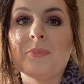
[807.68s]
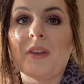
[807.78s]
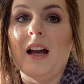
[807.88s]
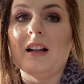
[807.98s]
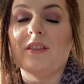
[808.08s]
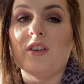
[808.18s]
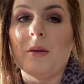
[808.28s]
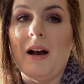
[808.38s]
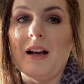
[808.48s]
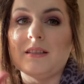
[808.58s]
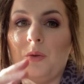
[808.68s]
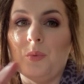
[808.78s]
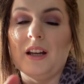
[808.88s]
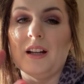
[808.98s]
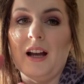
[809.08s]
And for the past, like,
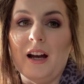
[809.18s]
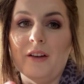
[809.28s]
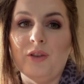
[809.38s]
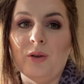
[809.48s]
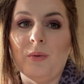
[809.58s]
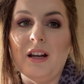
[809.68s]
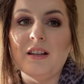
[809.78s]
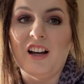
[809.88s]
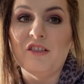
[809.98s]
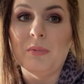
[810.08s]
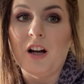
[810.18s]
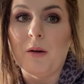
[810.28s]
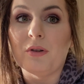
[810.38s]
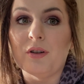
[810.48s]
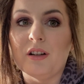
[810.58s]
week and a half, 2 weeks, I've been
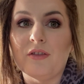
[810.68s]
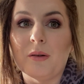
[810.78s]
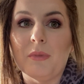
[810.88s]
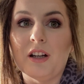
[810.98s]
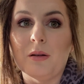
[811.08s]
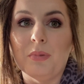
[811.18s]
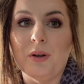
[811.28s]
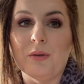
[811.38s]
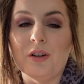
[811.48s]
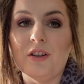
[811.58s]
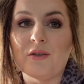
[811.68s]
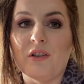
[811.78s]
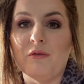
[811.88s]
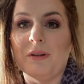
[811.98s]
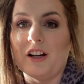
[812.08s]
uploading from my computer. So
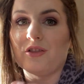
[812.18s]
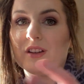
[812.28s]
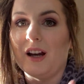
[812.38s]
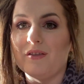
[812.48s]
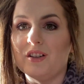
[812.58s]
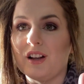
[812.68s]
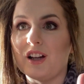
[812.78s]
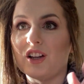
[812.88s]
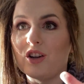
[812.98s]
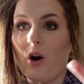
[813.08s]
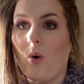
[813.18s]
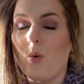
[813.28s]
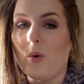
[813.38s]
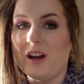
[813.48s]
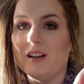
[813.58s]
I've been actually having to, like,
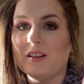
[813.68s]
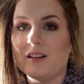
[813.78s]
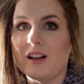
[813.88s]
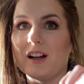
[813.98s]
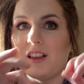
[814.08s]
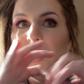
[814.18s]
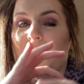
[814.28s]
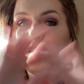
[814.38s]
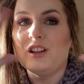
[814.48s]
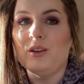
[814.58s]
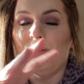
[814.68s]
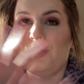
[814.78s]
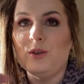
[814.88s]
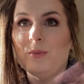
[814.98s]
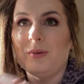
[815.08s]
go into, like, the
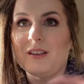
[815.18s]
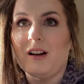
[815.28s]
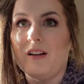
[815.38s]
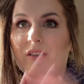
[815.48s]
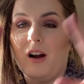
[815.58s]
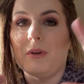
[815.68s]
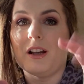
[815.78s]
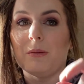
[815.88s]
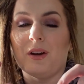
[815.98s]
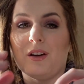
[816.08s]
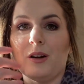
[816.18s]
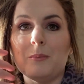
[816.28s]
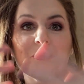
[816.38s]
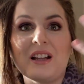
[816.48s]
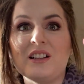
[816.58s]
YouTube stuff on my computer.
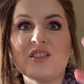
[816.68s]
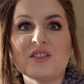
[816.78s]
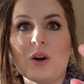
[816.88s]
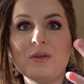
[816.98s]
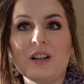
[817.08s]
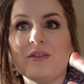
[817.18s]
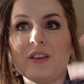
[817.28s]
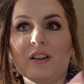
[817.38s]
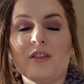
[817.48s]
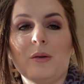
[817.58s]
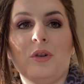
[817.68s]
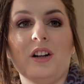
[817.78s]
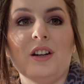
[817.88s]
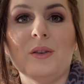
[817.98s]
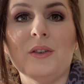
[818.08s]
And it's so different from what
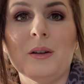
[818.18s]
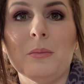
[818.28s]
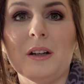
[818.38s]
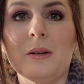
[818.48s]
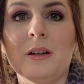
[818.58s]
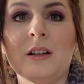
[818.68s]
it used to be.